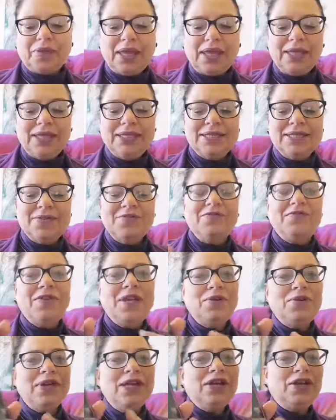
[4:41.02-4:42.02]
it's a
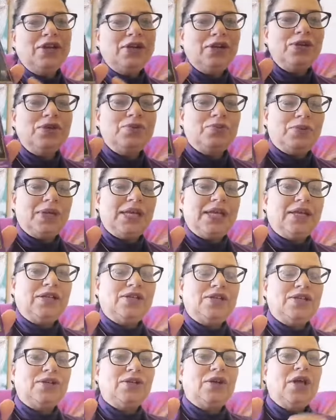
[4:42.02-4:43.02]
very good
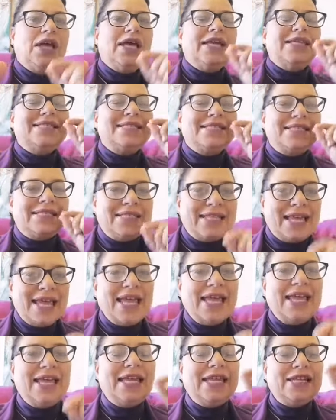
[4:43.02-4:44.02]
week to
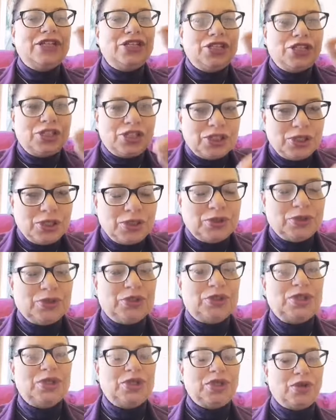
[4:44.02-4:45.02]
stay
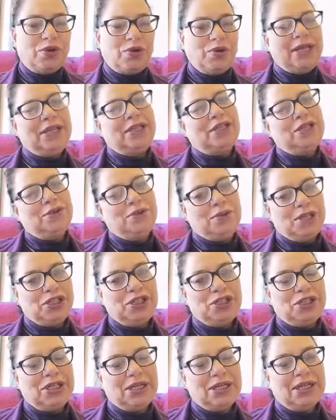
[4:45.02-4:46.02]
tuned to your
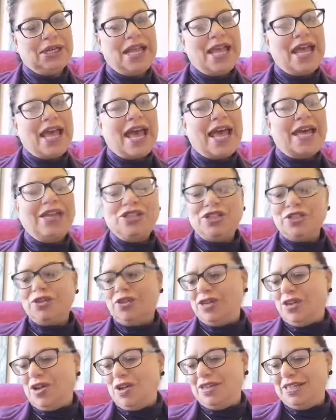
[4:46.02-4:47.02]
intuition and to
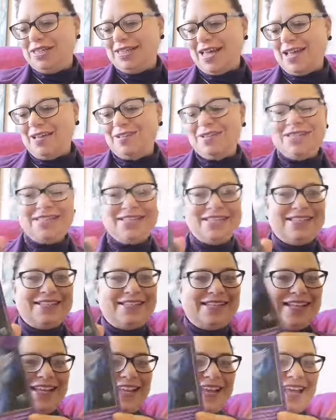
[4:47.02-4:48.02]
not doubt
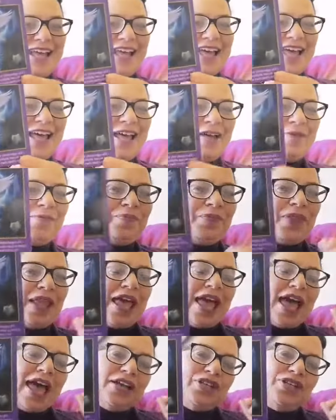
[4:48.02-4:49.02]
it. And
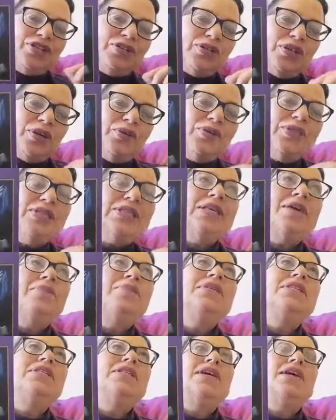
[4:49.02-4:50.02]
you know,
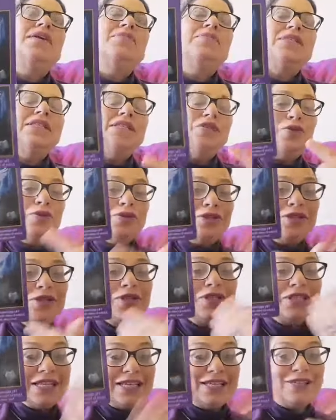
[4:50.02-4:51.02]
sometimes it also
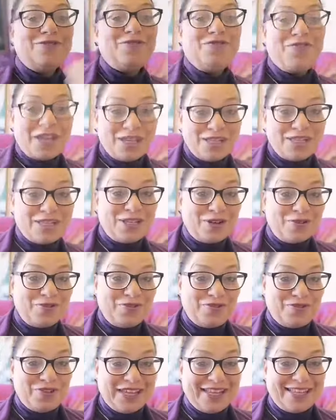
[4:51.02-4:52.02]
says face your
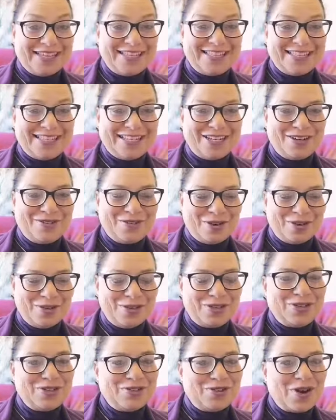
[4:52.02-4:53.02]
fears and grow
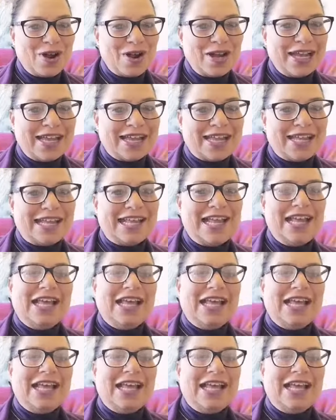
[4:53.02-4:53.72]
stronger.